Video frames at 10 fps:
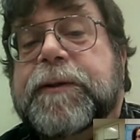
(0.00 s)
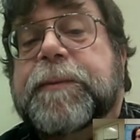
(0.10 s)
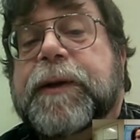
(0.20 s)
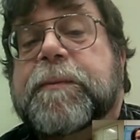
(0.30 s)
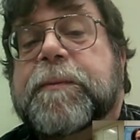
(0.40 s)
to
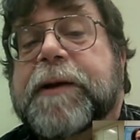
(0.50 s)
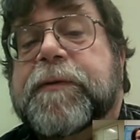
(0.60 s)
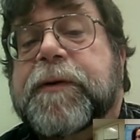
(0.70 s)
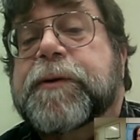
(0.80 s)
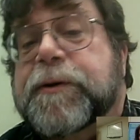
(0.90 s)
mute the
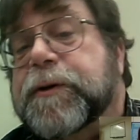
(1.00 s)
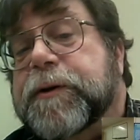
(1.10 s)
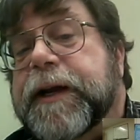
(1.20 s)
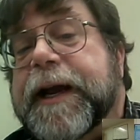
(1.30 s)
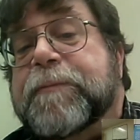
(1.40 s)
microphone, to
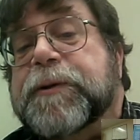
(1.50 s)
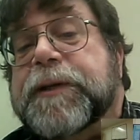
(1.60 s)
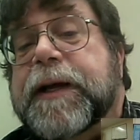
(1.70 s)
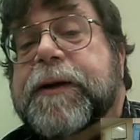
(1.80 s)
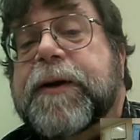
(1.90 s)
turn
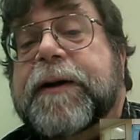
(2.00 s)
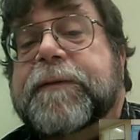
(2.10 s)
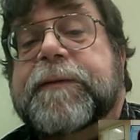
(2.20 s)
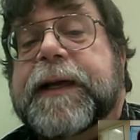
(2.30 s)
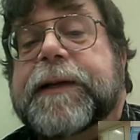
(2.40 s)
cameras on and off,